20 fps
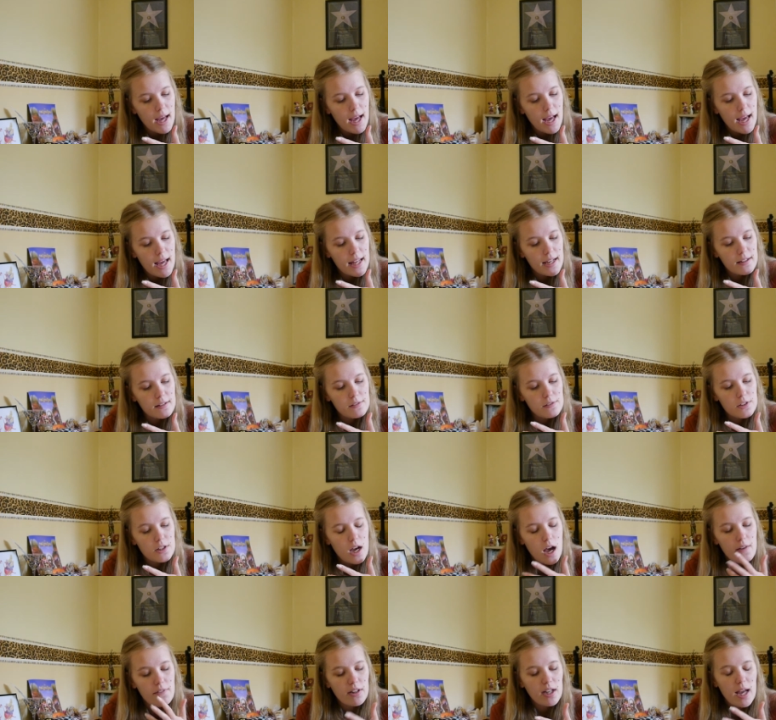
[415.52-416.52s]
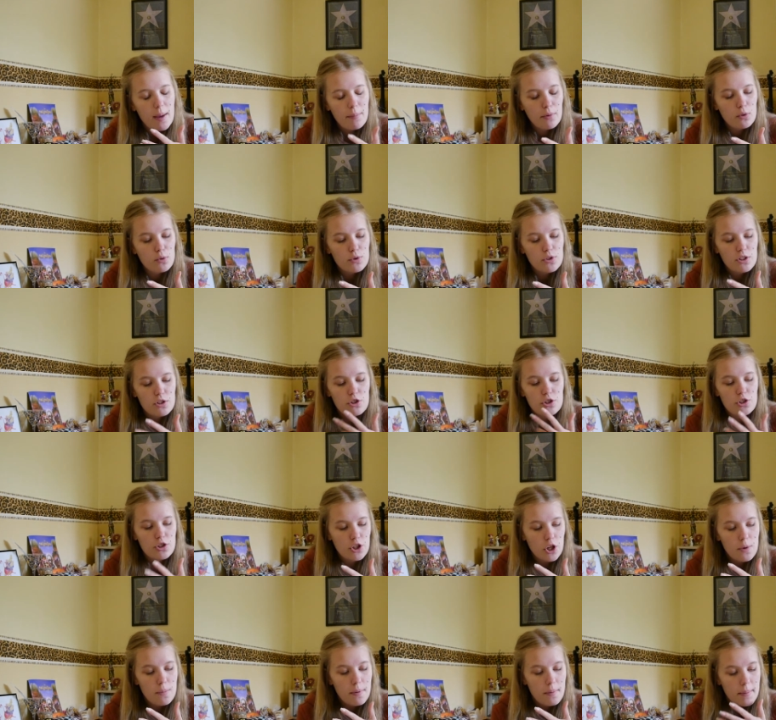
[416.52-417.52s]
and other chemicals such as
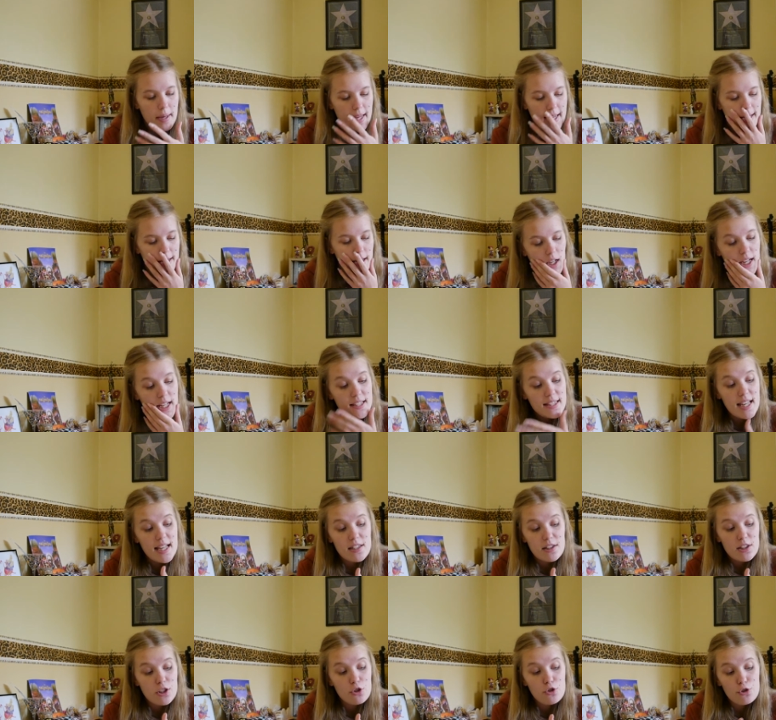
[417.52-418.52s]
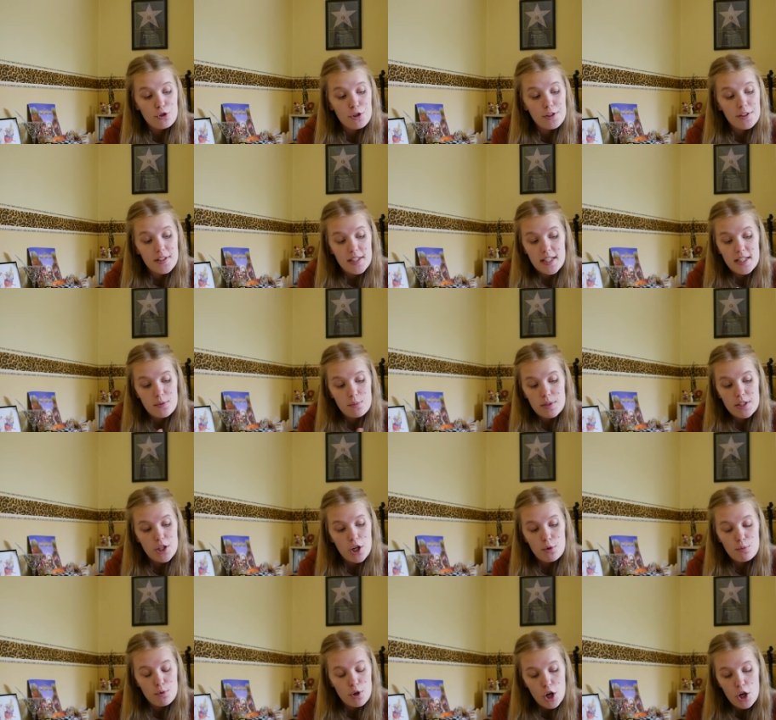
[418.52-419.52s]
dopamine. And he says the truth is we
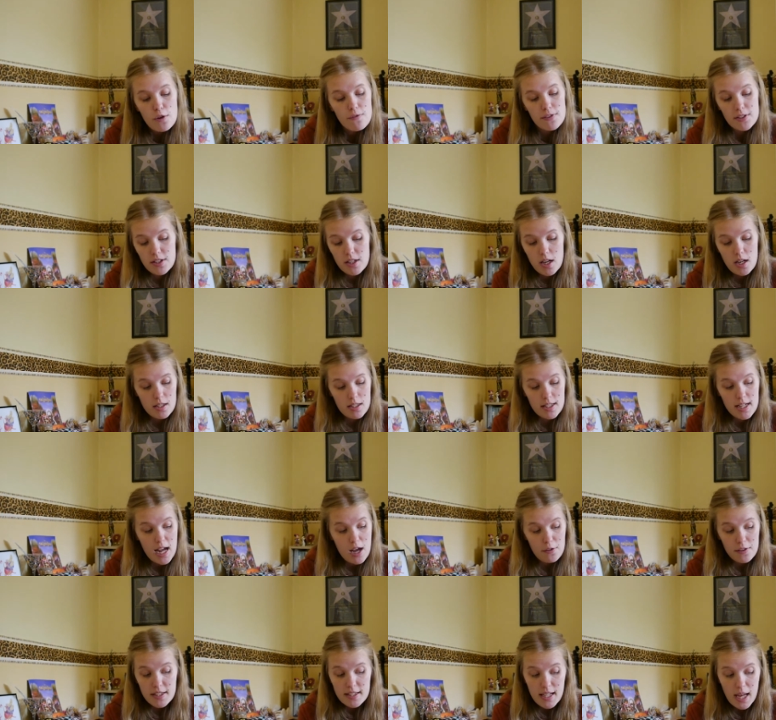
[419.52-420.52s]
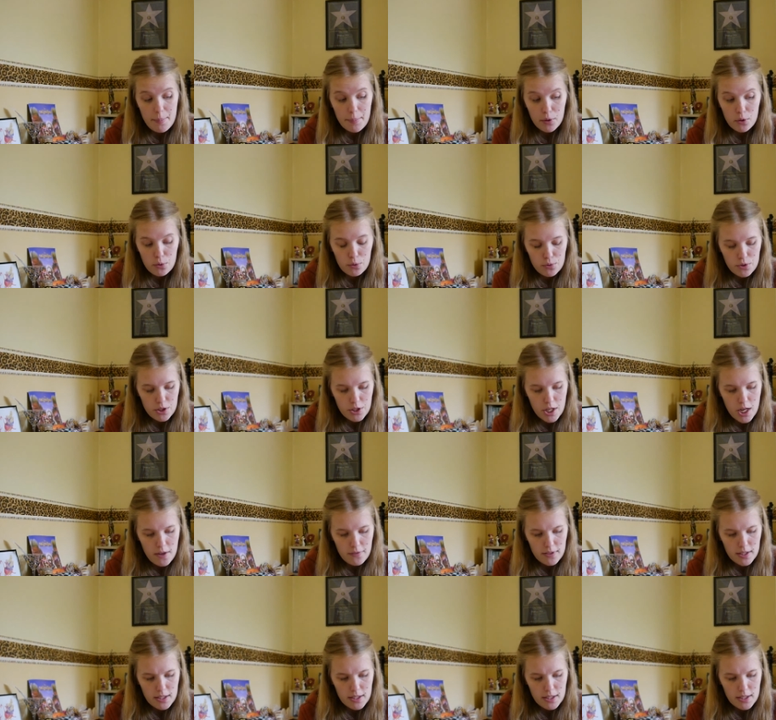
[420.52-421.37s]
don't know for certain how these chemicals and nerve